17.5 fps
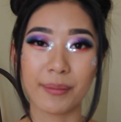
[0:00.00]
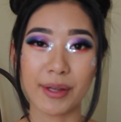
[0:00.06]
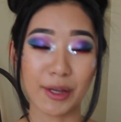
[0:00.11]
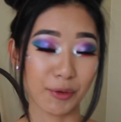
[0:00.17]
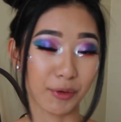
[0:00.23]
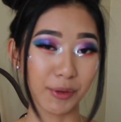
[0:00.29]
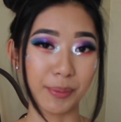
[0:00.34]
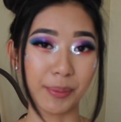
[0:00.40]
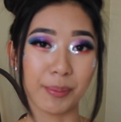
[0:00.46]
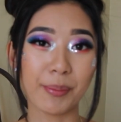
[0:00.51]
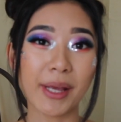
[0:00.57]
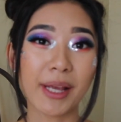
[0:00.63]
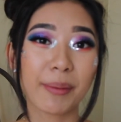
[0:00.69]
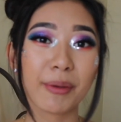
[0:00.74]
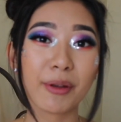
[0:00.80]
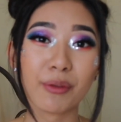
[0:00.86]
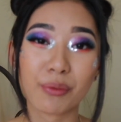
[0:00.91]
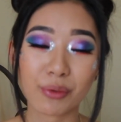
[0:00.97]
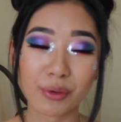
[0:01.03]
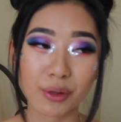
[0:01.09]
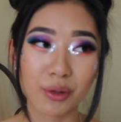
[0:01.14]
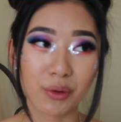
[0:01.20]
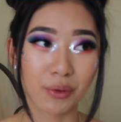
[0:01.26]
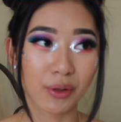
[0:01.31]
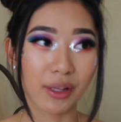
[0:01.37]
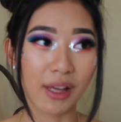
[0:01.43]
it would make me
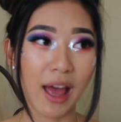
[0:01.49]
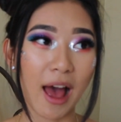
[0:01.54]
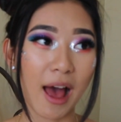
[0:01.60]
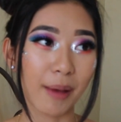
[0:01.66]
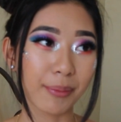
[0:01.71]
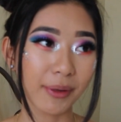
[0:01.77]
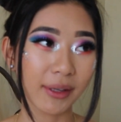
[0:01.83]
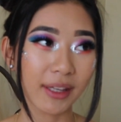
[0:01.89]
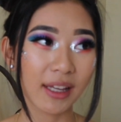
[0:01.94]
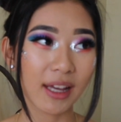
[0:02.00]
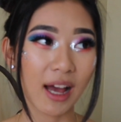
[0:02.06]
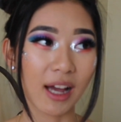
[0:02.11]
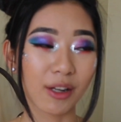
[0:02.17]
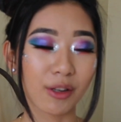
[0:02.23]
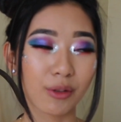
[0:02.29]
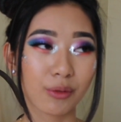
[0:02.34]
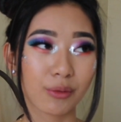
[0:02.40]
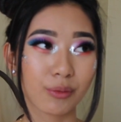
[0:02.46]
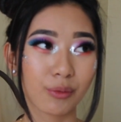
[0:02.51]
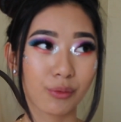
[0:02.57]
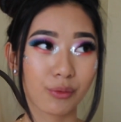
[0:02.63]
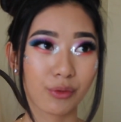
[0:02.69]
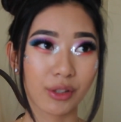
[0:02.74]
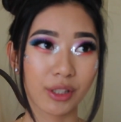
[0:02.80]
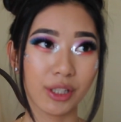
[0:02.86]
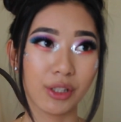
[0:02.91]
really happy. I don't
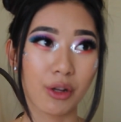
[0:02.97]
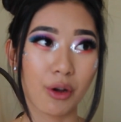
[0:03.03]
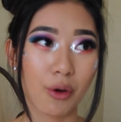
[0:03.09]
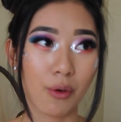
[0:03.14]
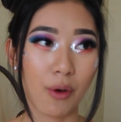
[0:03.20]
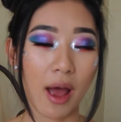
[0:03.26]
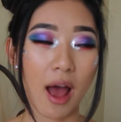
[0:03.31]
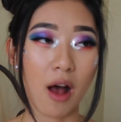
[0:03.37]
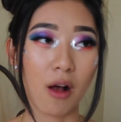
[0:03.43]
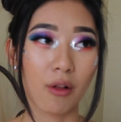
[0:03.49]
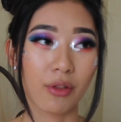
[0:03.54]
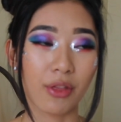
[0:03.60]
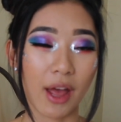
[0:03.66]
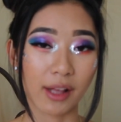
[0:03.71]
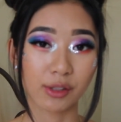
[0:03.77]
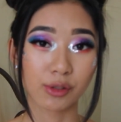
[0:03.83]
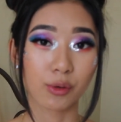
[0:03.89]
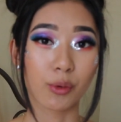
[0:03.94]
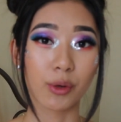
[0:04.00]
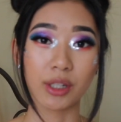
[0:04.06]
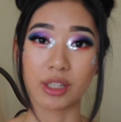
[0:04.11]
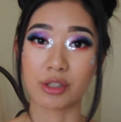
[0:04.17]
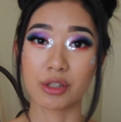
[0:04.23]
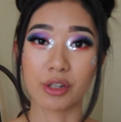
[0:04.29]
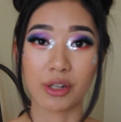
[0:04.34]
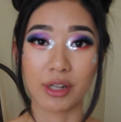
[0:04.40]
really know how that's going
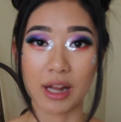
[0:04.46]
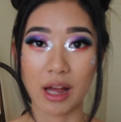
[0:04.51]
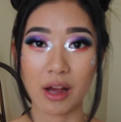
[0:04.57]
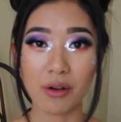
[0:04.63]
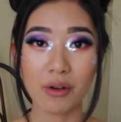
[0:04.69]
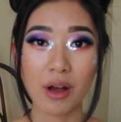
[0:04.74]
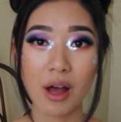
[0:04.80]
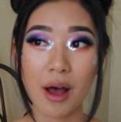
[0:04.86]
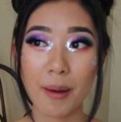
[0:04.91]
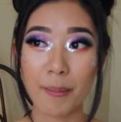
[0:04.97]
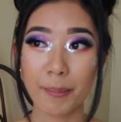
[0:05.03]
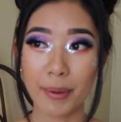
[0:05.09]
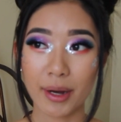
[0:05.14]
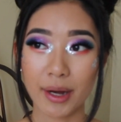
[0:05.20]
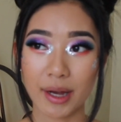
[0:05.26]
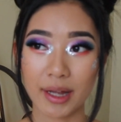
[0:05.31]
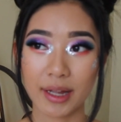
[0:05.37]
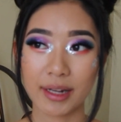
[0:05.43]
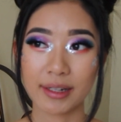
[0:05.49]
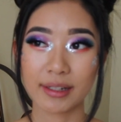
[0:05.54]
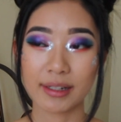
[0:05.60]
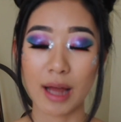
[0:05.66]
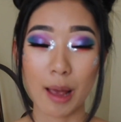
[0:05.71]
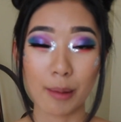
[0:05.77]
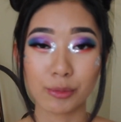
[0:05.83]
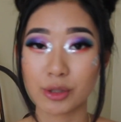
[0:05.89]
to turn out, but
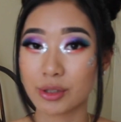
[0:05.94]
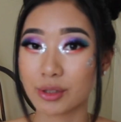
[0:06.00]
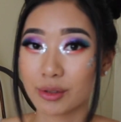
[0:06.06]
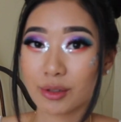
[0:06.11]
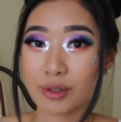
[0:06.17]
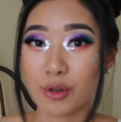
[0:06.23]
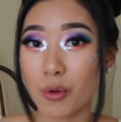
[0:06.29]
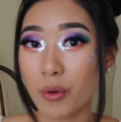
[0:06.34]
I'm just